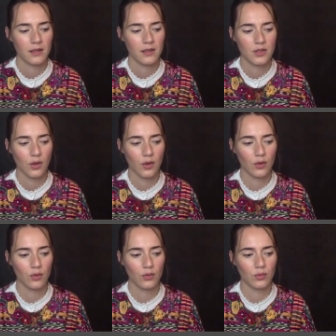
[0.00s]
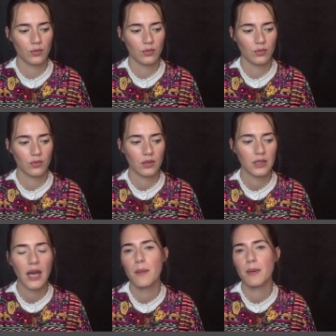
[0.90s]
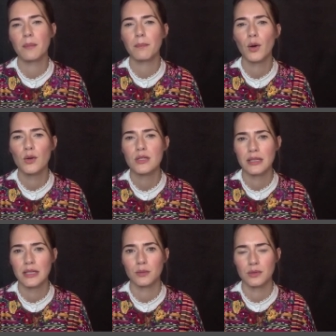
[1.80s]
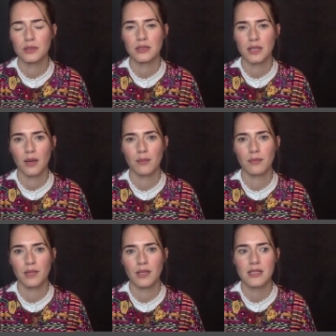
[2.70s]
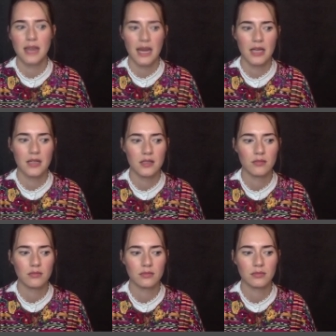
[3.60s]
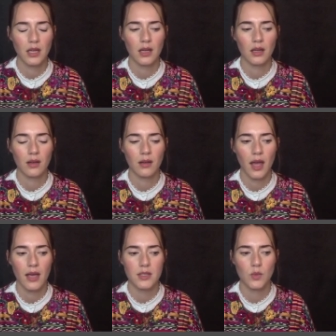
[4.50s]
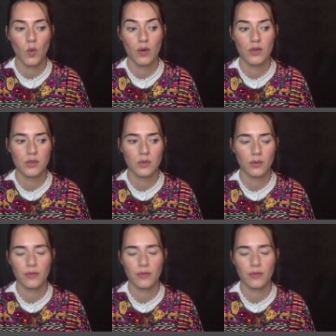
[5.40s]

so, yeah, but mostly it was um, it stayed uh, as it was when we